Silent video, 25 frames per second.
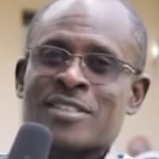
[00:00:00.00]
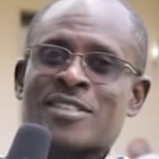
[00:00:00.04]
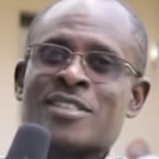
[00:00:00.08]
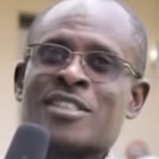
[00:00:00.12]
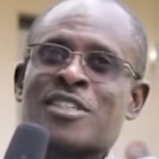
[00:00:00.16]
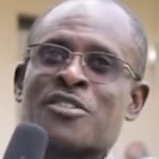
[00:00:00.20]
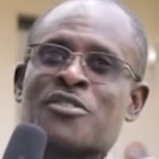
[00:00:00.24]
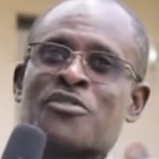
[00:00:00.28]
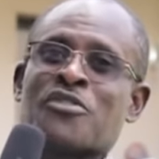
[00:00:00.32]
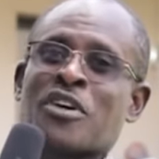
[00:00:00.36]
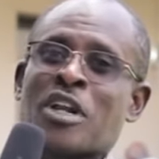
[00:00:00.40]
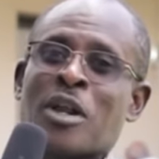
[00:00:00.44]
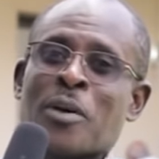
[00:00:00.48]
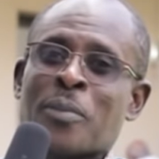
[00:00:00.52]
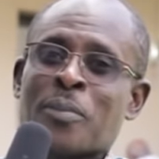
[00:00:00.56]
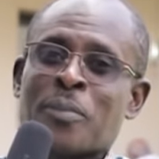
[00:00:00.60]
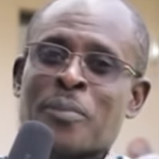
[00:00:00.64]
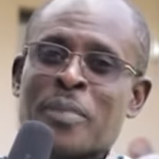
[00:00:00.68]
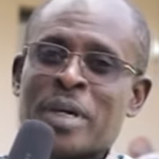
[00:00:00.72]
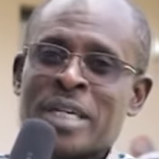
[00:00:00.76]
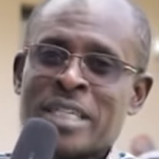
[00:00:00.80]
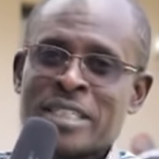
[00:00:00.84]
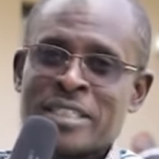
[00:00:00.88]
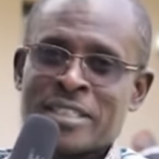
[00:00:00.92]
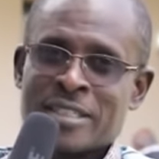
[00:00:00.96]

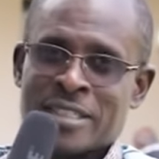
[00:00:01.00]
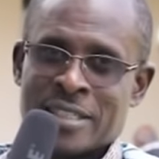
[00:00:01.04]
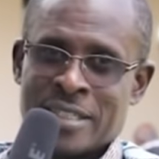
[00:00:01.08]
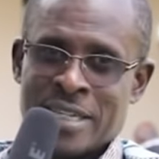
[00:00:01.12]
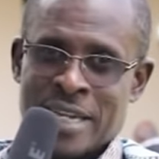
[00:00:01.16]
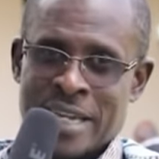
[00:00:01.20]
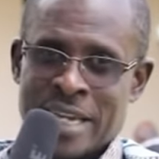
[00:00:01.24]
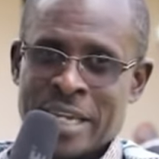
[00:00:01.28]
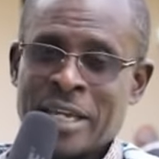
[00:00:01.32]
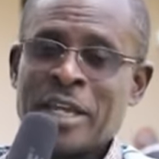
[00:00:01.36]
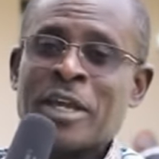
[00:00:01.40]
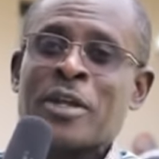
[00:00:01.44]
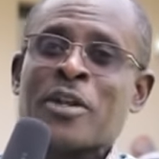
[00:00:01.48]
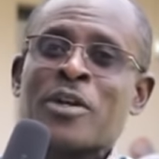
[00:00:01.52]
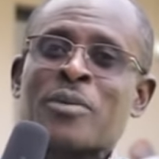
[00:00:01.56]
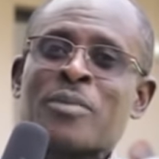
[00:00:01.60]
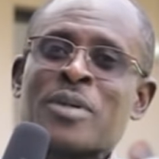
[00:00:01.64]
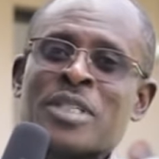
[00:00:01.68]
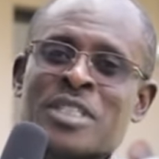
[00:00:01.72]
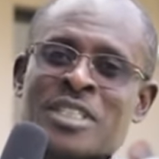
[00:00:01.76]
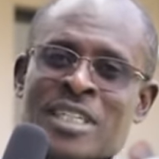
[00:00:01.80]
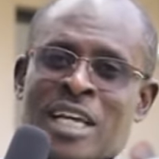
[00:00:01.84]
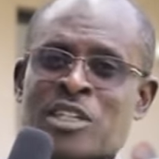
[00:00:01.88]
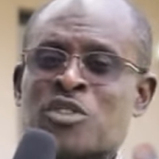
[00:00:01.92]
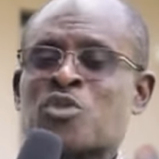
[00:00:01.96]
development
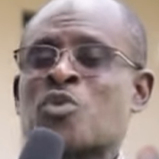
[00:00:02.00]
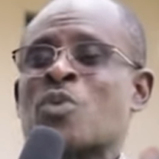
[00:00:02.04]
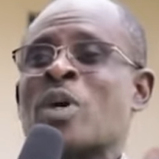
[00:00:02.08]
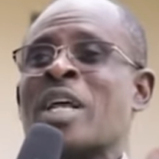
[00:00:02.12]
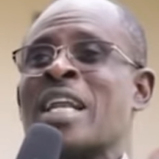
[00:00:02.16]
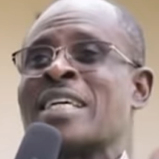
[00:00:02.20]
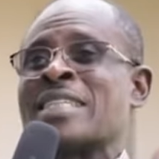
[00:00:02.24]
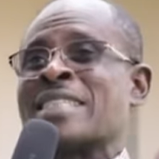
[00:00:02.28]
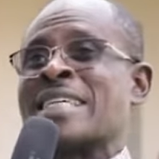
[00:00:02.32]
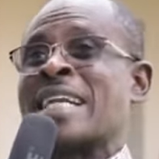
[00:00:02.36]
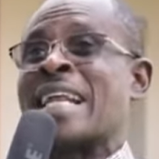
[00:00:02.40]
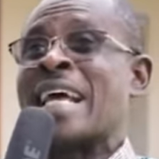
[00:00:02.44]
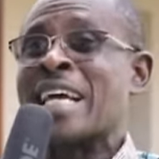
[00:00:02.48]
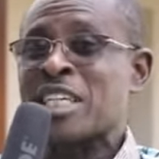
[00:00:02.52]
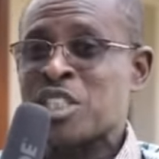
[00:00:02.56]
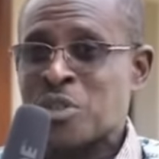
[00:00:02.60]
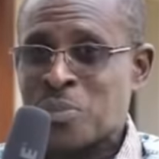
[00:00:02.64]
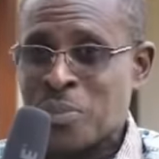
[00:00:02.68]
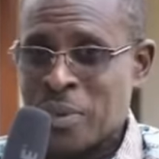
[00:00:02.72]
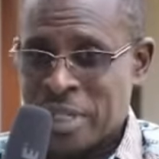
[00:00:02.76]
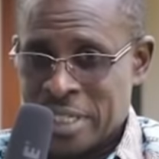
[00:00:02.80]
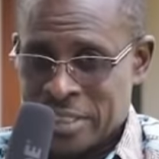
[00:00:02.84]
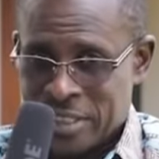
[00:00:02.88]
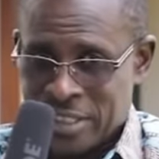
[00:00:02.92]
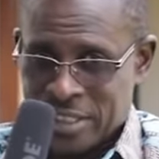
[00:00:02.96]
economics as well as an
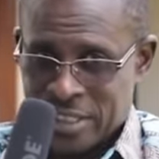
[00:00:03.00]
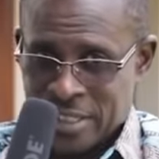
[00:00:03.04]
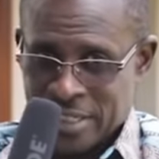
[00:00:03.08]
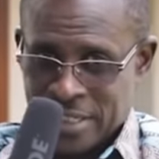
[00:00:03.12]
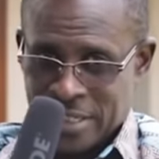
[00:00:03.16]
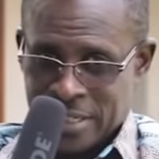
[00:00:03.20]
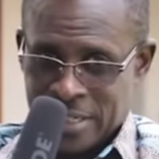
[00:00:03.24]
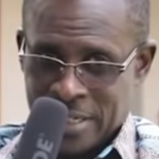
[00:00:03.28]
expert